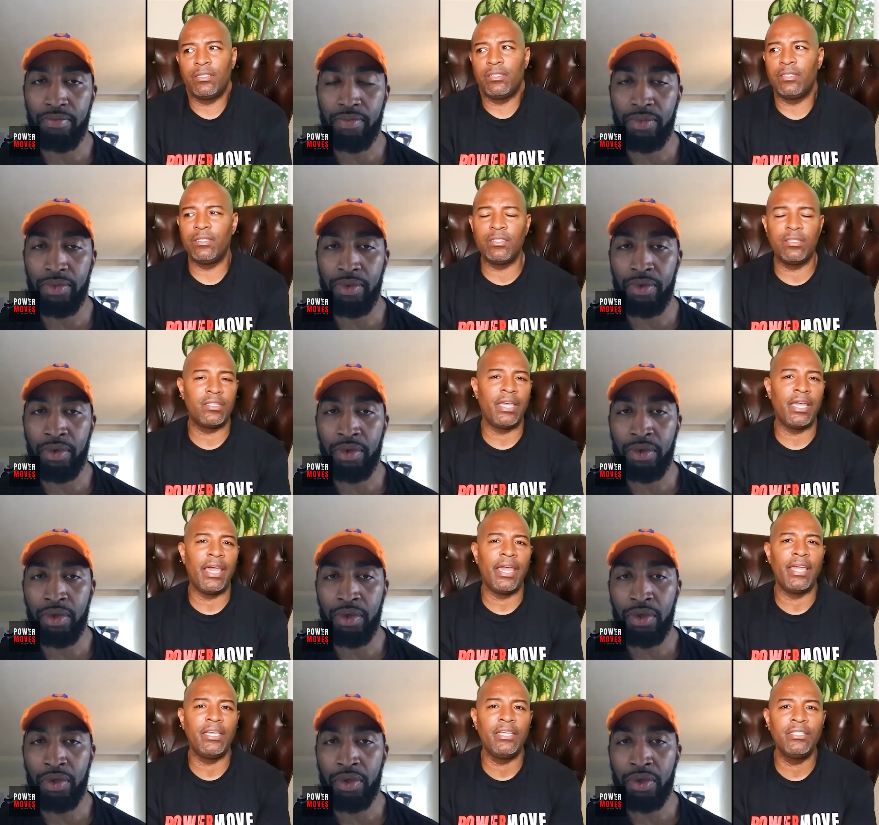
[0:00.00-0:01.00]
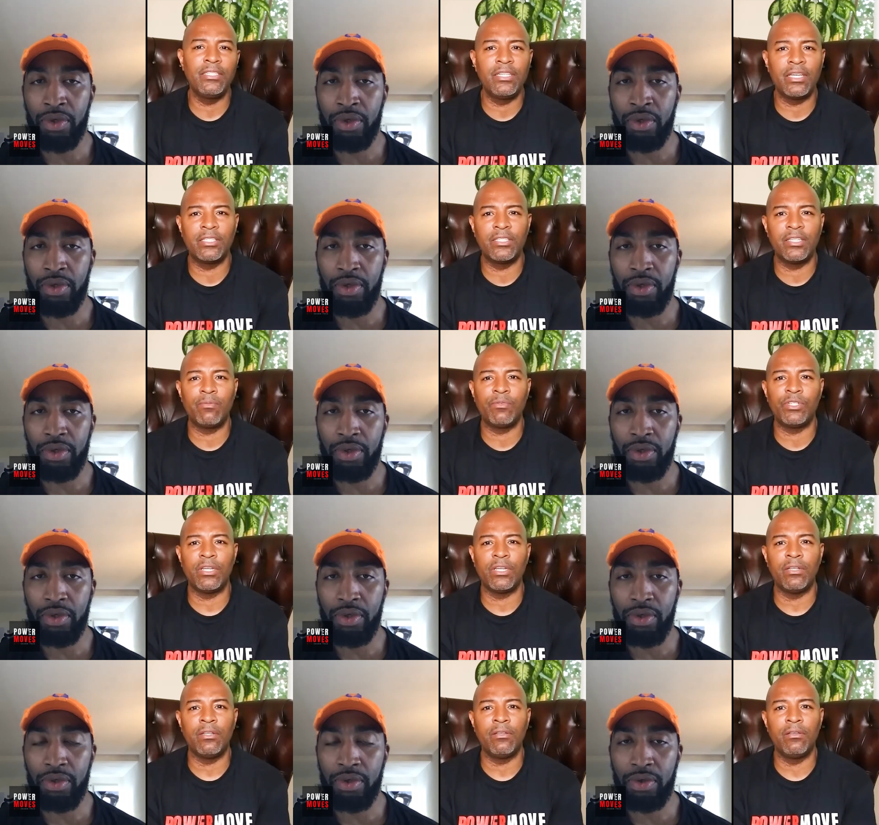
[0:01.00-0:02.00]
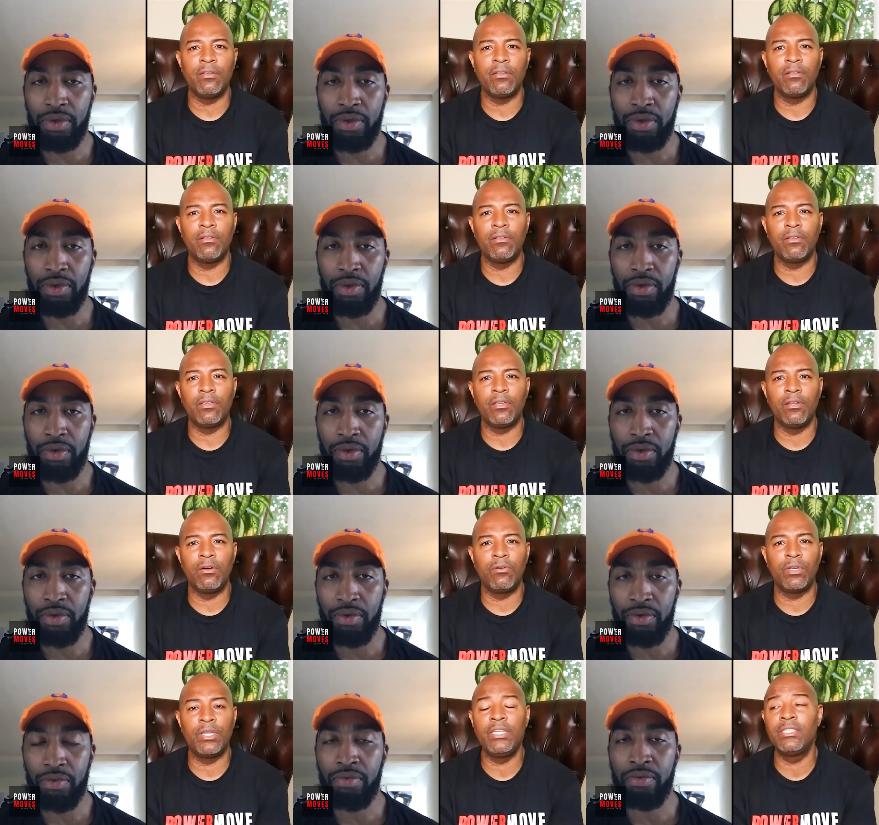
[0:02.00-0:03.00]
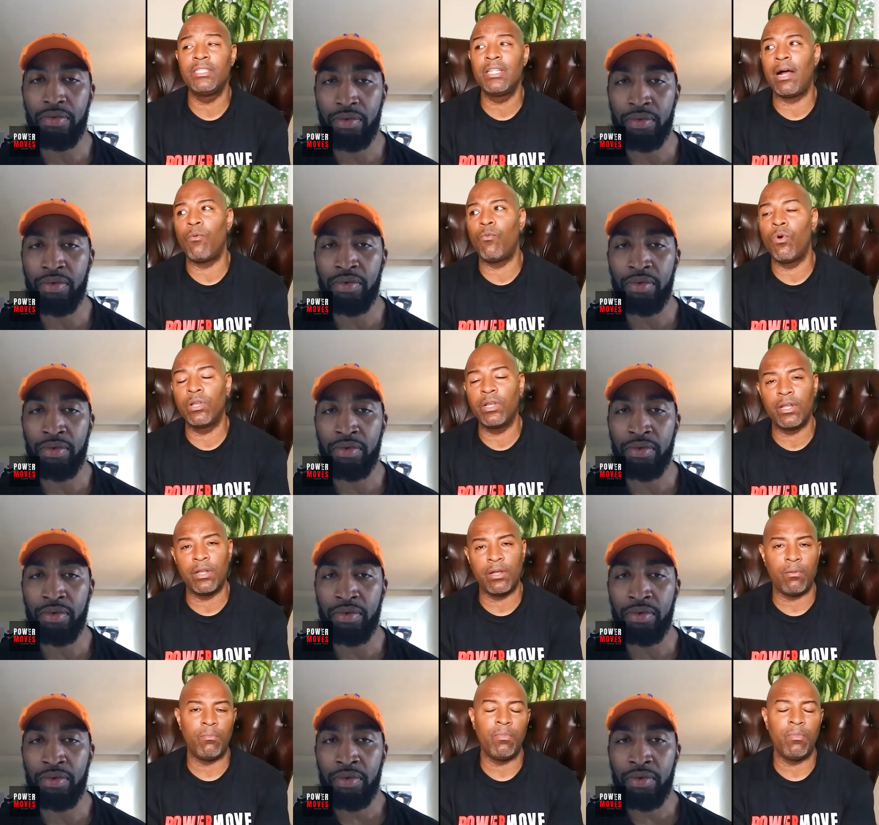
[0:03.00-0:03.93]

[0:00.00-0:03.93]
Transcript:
Speaker 1: say, hey, he's the exception. You know, he's not one of them.